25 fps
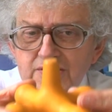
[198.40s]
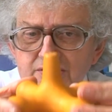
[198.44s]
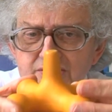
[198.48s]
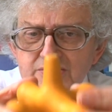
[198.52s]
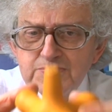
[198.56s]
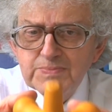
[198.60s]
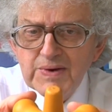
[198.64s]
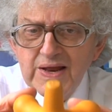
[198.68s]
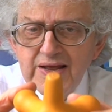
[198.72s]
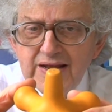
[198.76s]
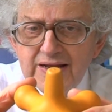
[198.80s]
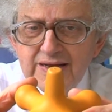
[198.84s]

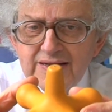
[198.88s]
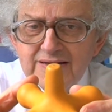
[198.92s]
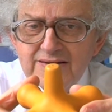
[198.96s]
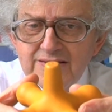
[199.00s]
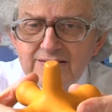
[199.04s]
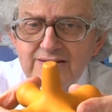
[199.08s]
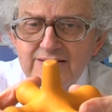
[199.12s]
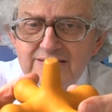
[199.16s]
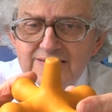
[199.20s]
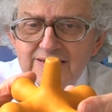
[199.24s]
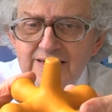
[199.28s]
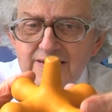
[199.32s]
explained
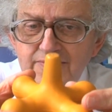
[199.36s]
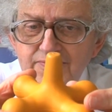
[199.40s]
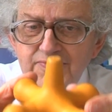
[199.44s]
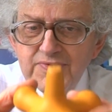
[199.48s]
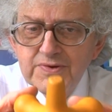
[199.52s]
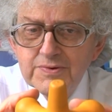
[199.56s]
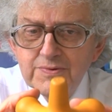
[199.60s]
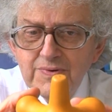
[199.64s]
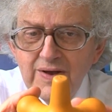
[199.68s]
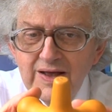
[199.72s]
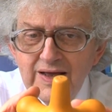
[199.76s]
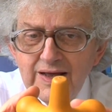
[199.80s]
that
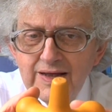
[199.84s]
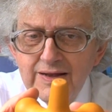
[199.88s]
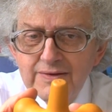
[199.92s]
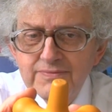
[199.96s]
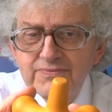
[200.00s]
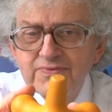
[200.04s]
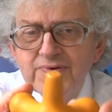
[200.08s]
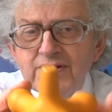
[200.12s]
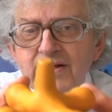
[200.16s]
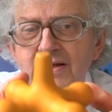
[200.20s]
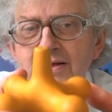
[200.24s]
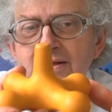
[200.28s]
if you have